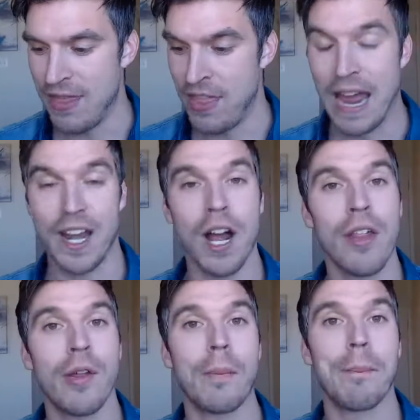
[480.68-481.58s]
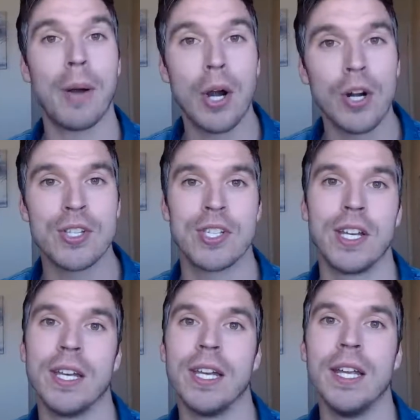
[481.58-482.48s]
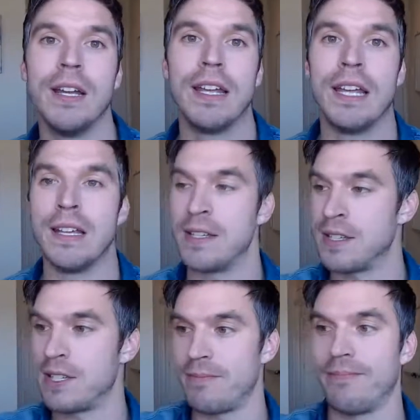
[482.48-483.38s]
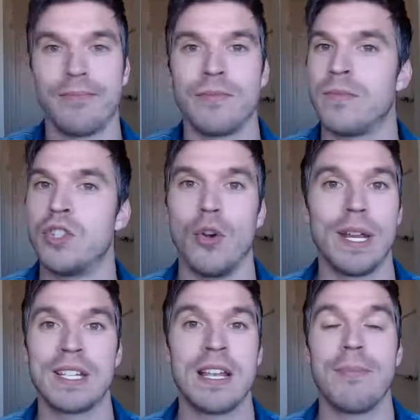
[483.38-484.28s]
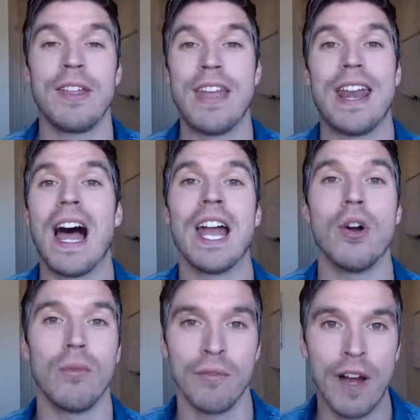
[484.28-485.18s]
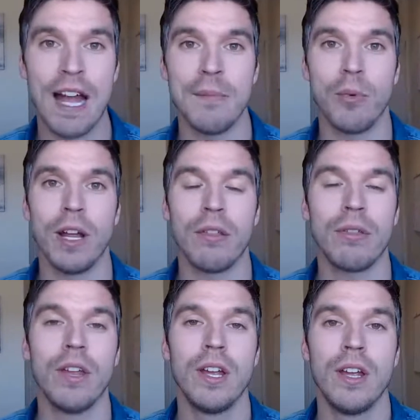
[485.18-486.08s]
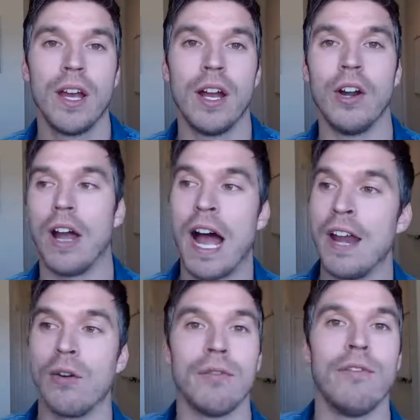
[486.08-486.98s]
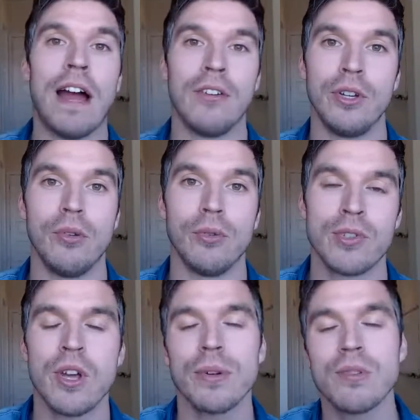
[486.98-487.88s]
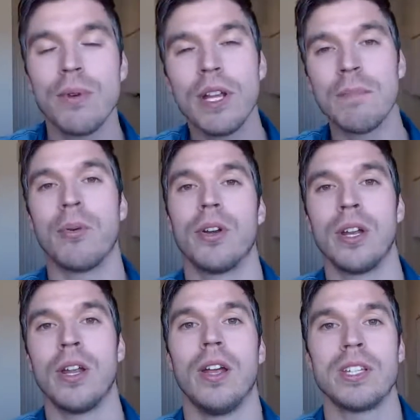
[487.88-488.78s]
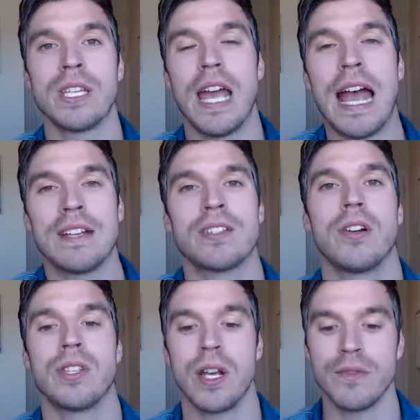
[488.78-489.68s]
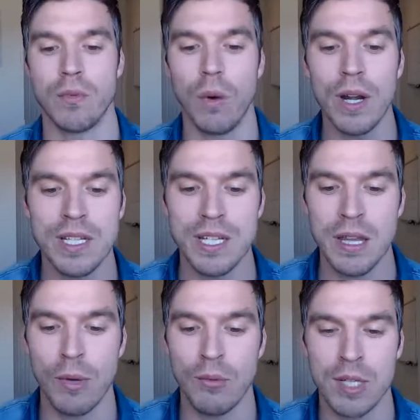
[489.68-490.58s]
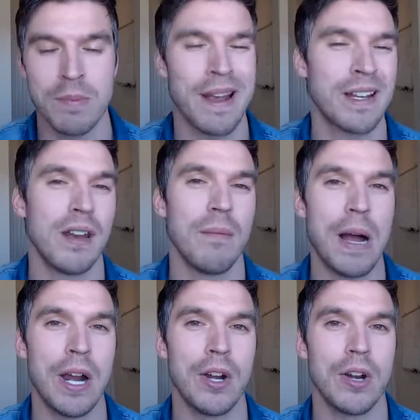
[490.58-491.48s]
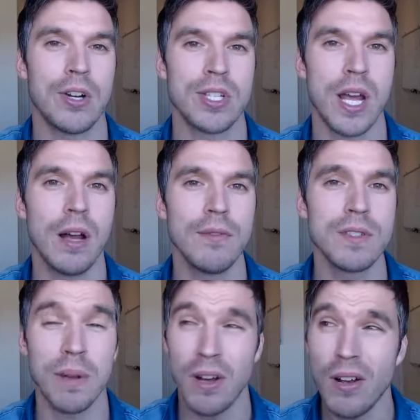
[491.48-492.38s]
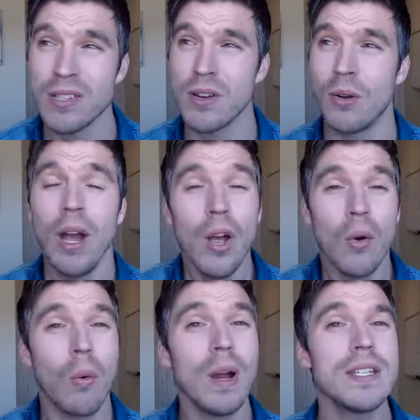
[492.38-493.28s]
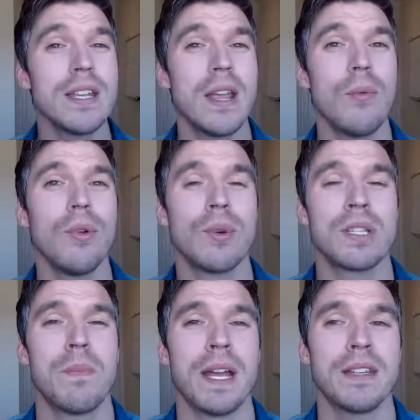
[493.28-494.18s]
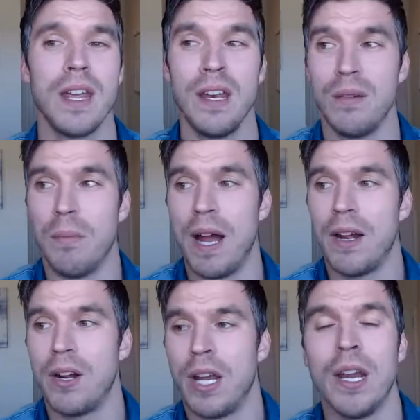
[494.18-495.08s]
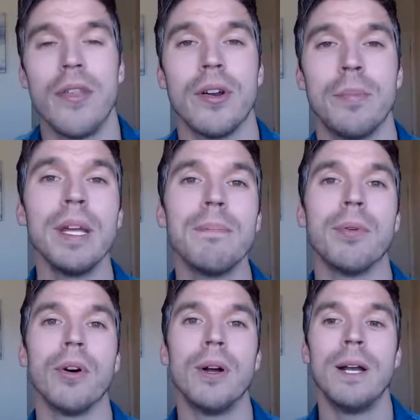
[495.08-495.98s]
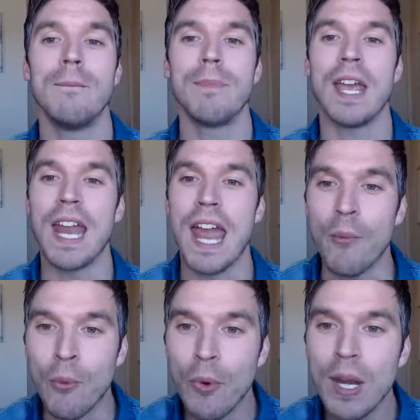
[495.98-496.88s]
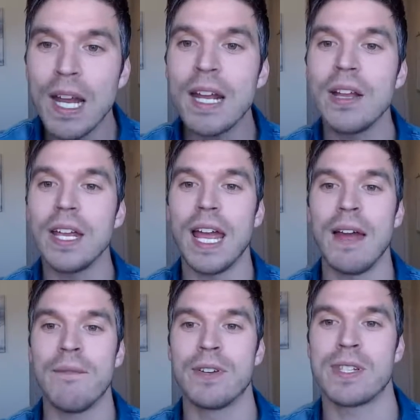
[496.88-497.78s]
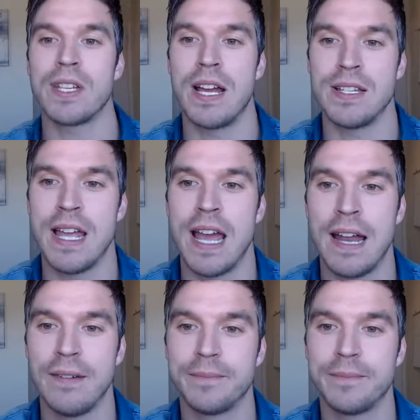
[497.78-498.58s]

that other person is doing something that I don't vibe with or I don't value. So it's really important to ask ourselves, what is it that we respect and admire in ourselves, but also what is it that we respect and admire in other people, and really emphasize that.